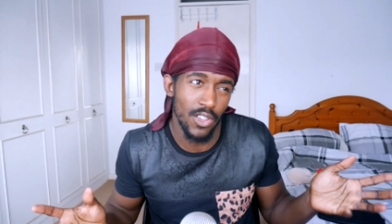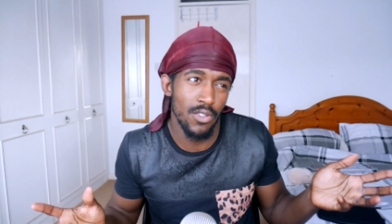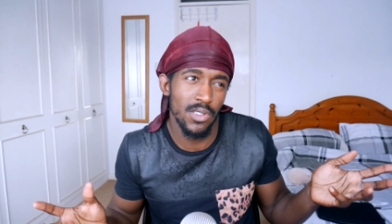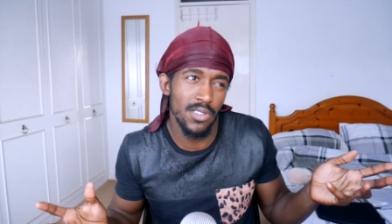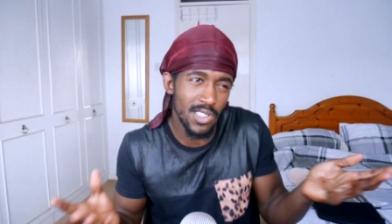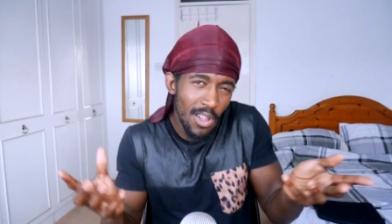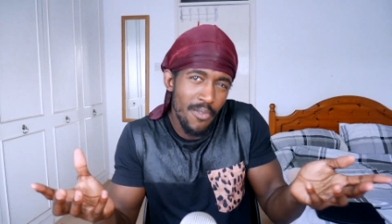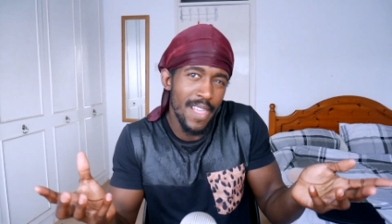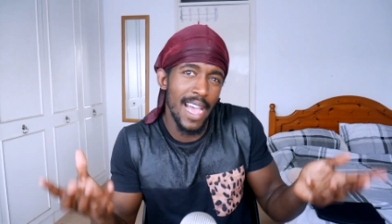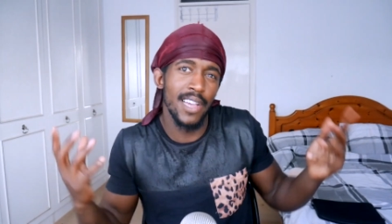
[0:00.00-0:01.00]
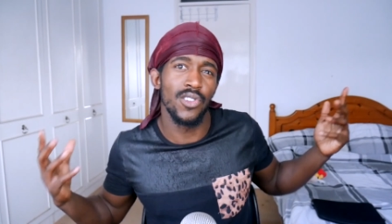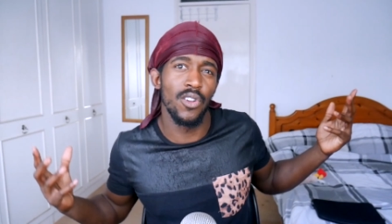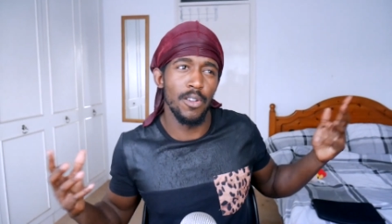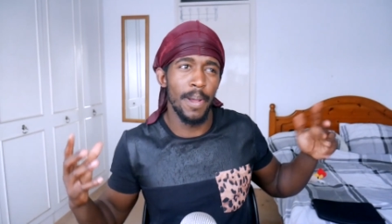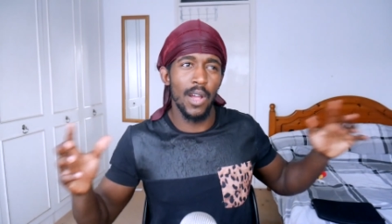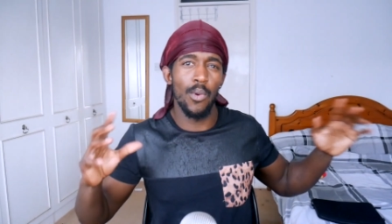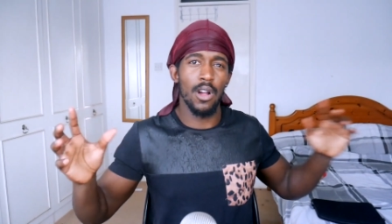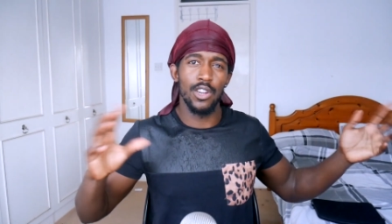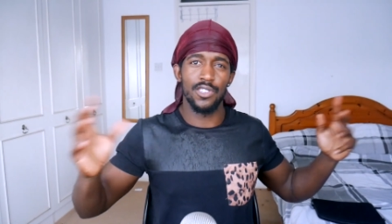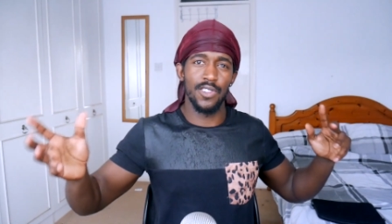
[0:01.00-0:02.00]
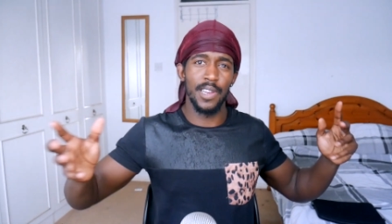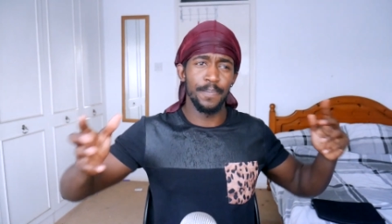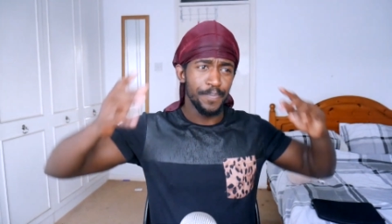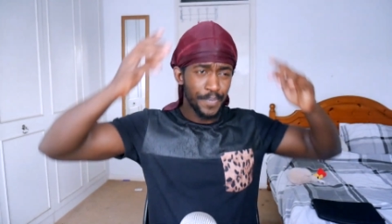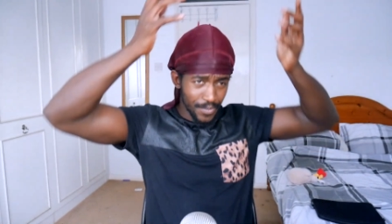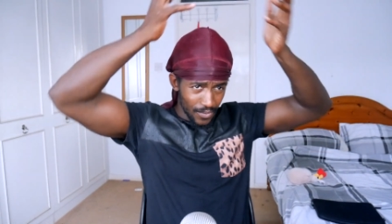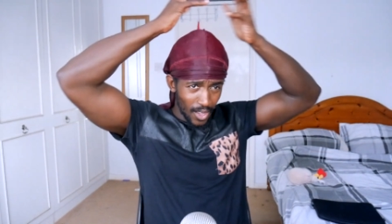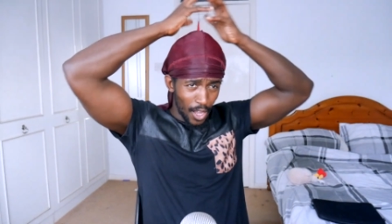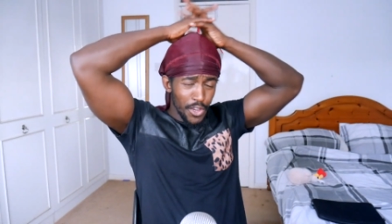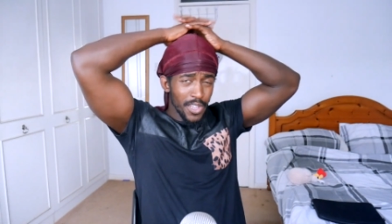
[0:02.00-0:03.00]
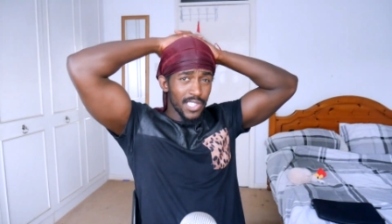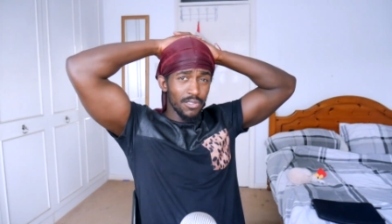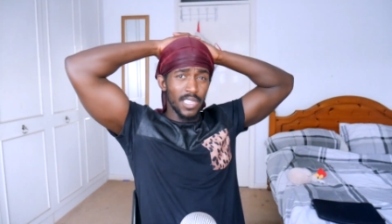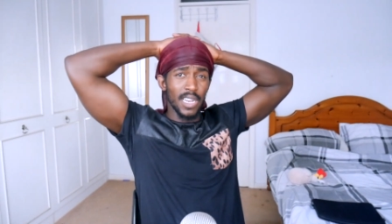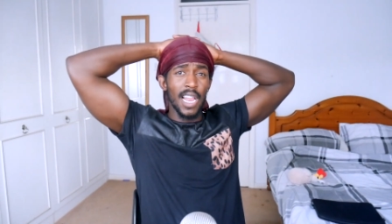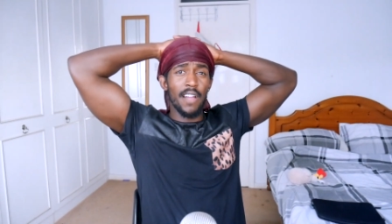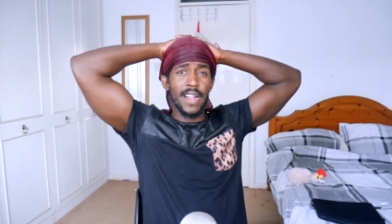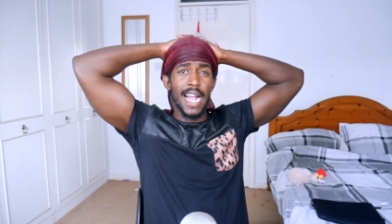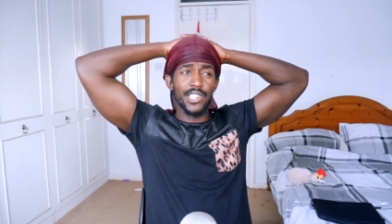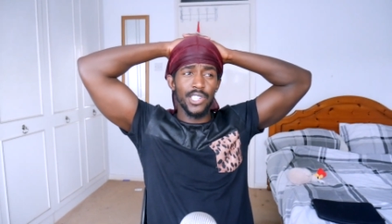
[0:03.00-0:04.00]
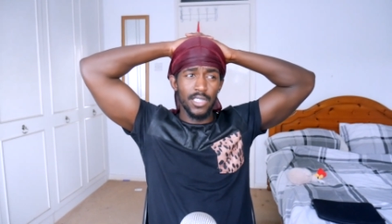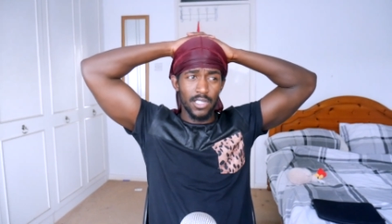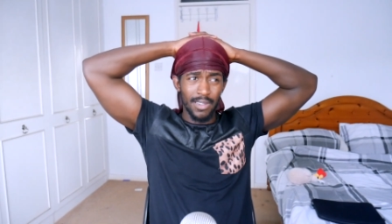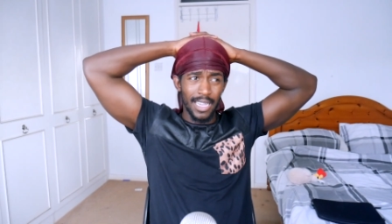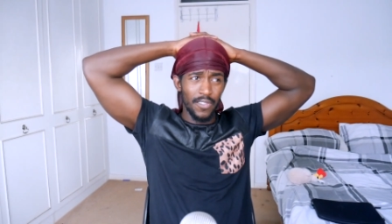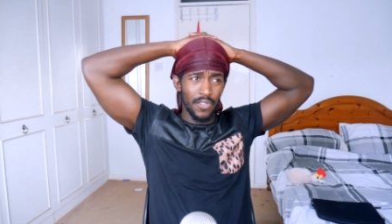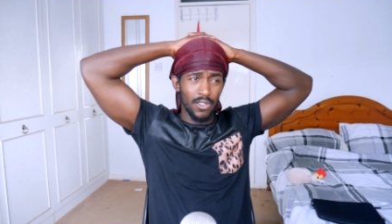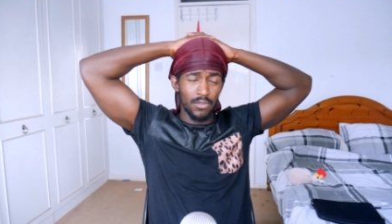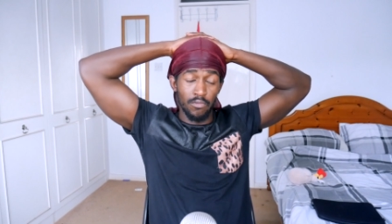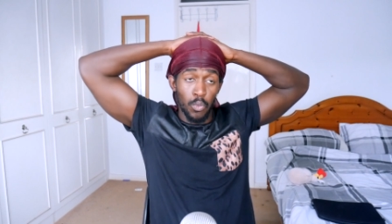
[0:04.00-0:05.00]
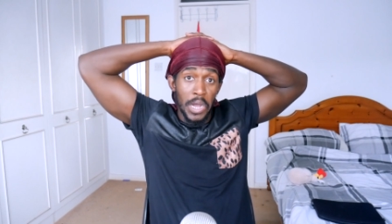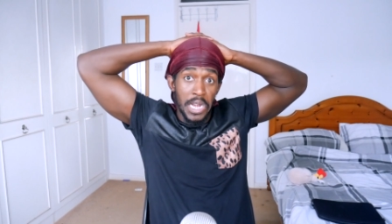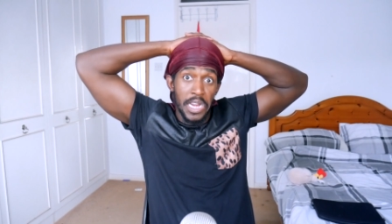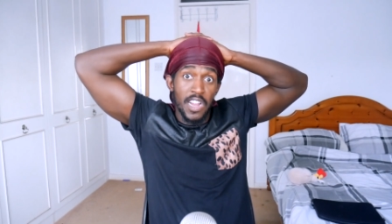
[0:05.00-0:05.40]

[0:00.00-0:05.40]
So it's still there. So depending on what country you're in, you can still see that live reaction and still getting the views, weirdly